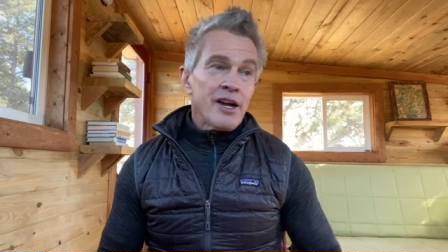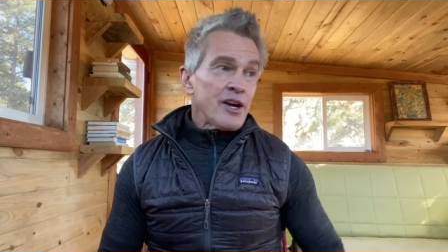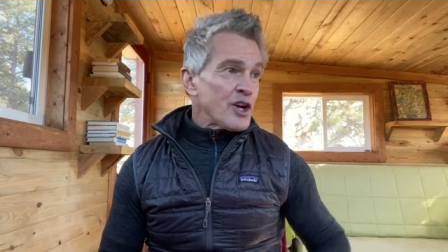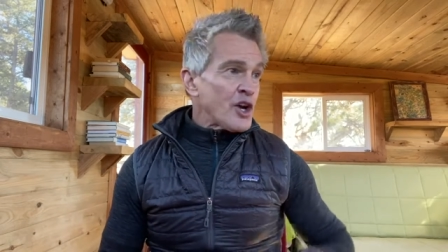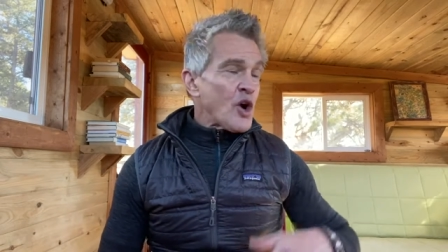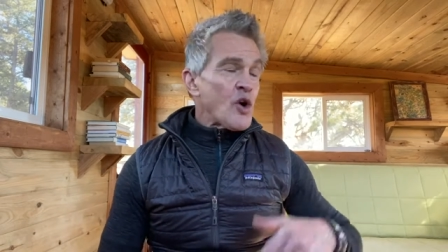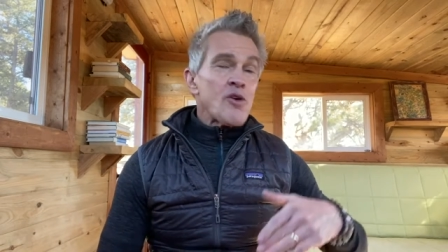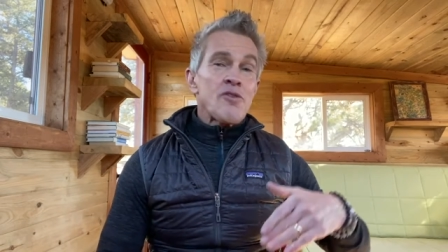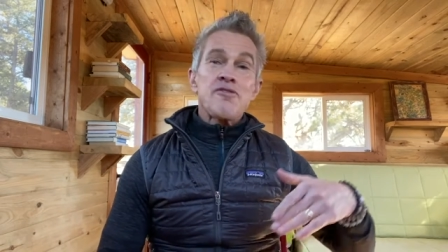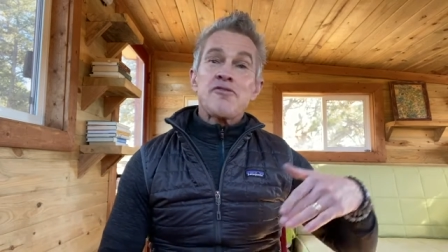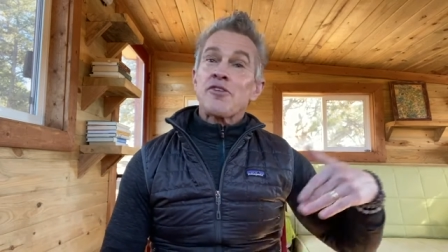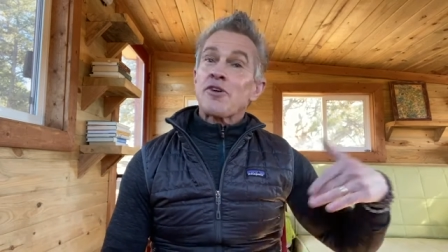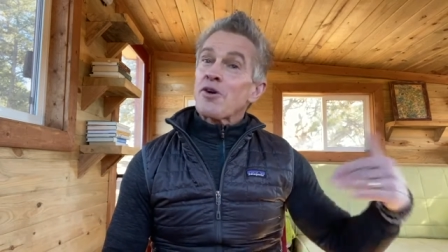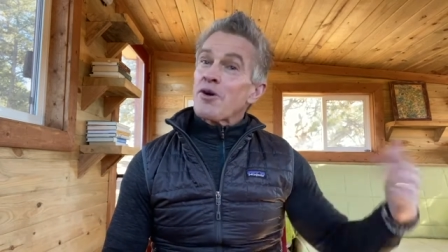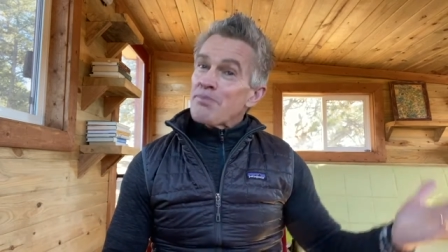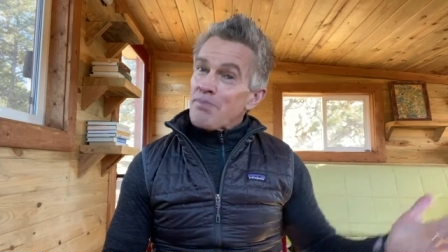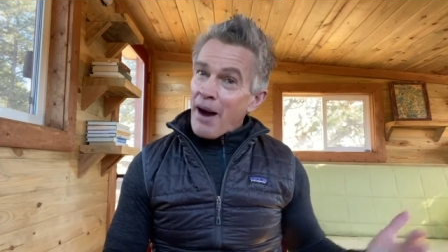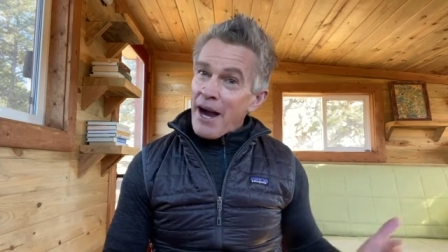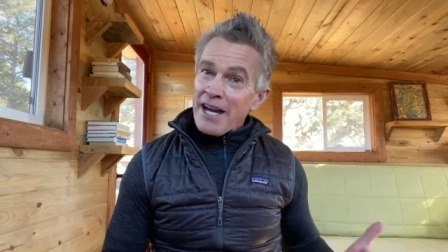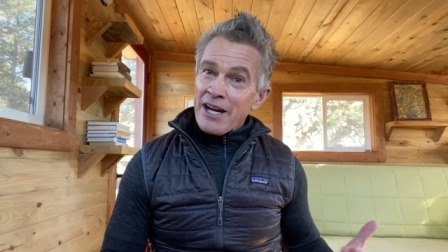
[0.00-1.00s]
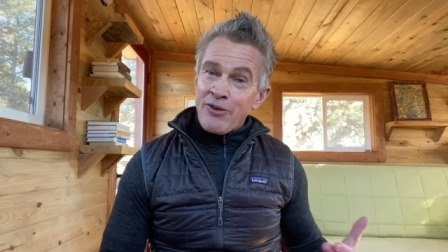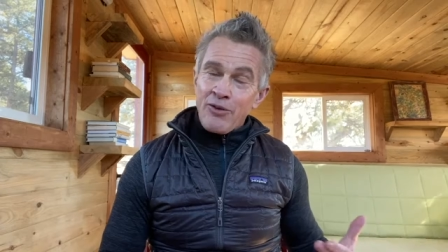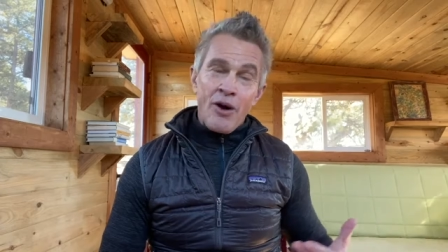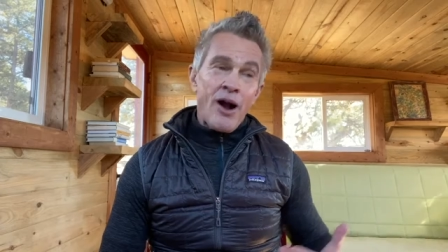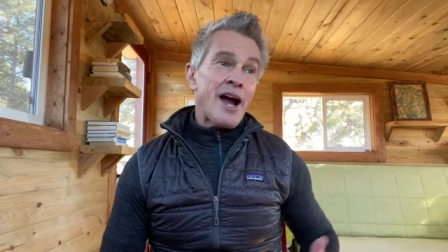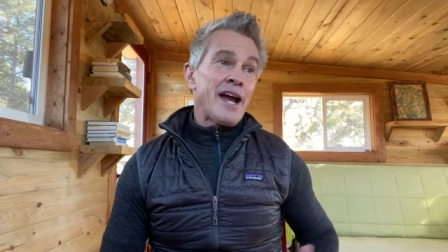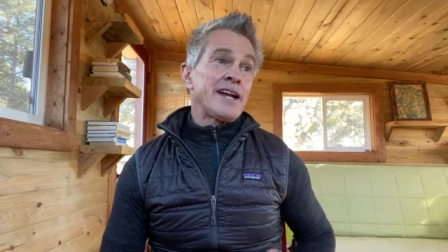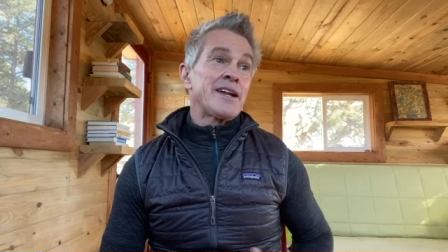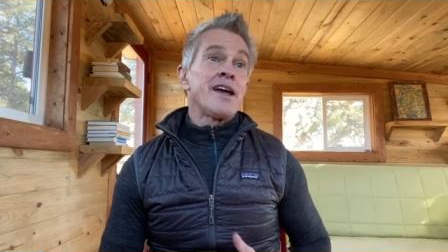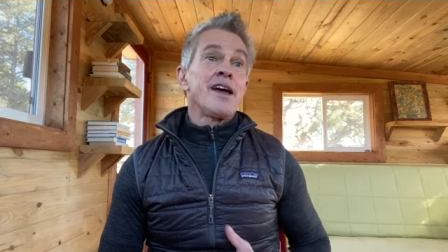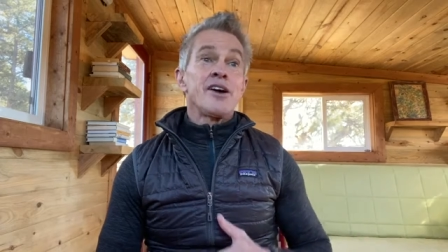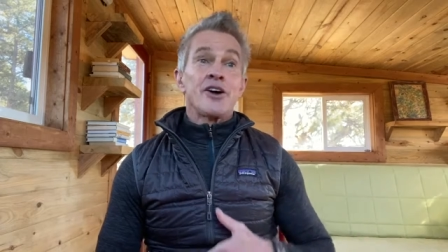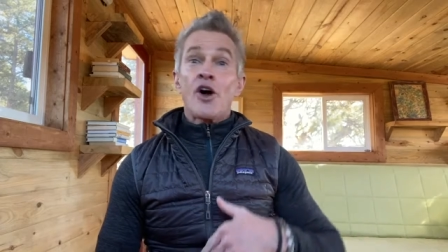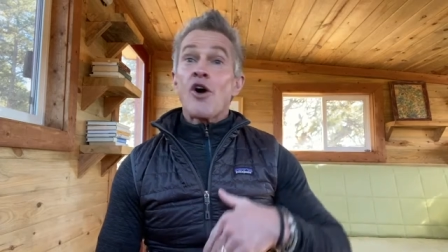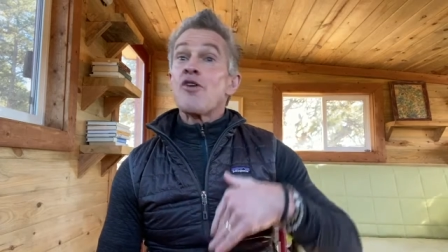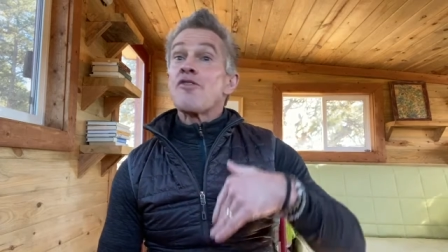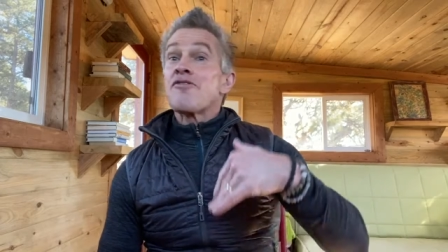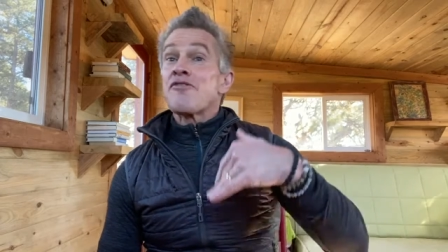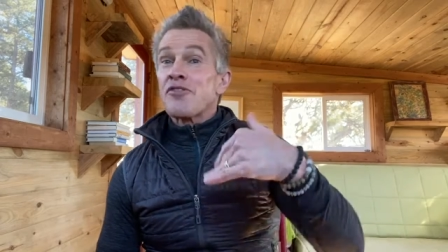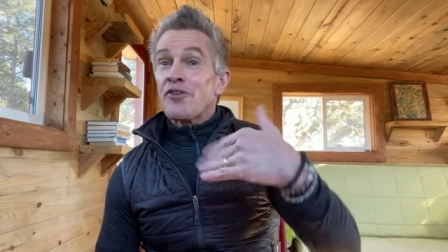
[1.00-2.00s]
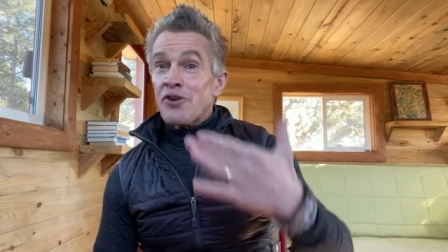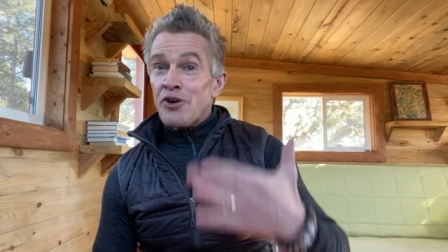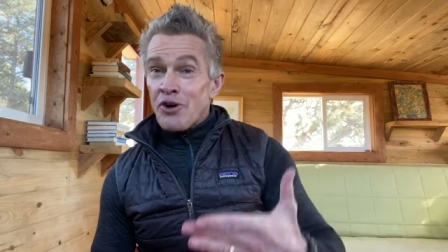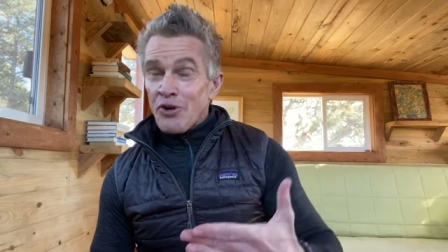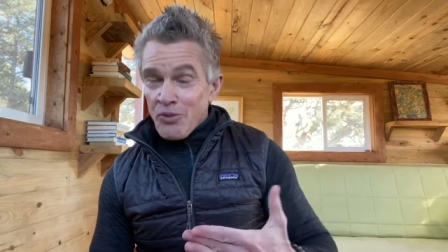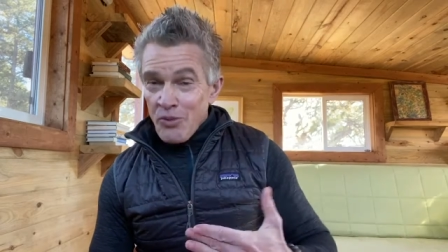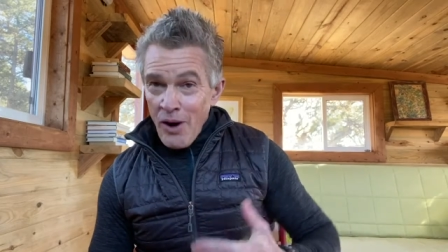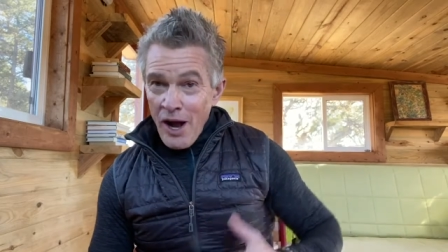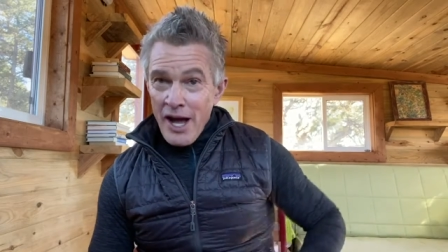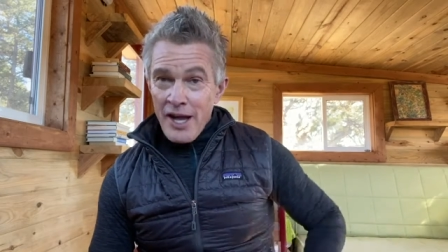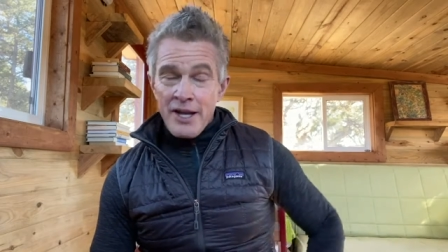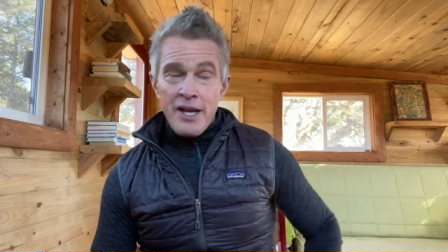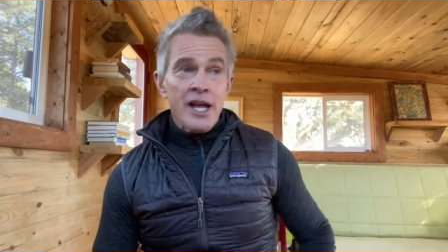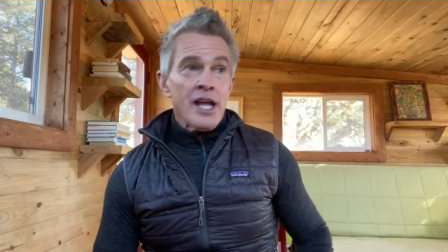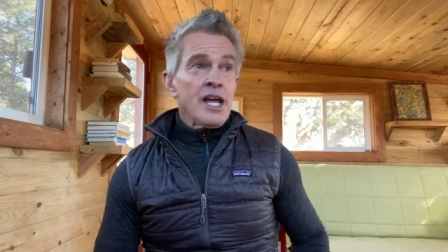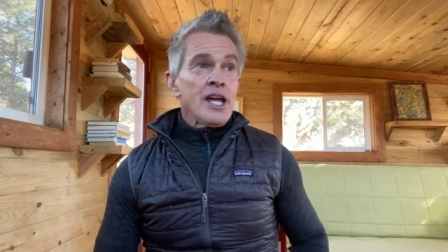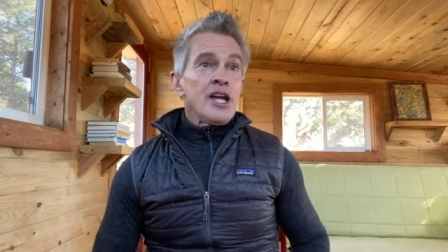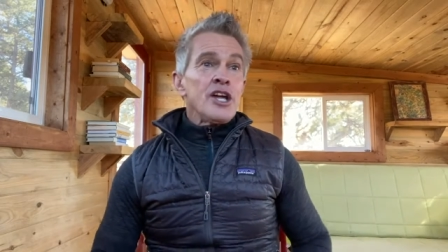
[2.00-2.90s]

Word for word: go for a bike ride, go for a run.